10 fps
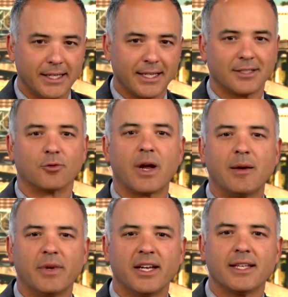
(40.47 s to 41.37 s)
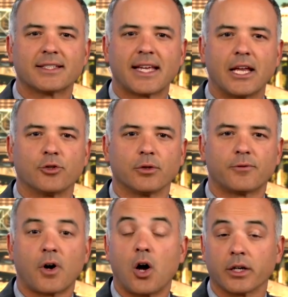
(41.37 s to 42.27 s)
His arraignment is scheduled
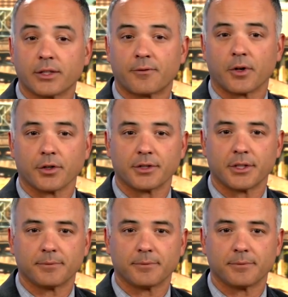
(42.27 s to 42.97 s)
for August 1st.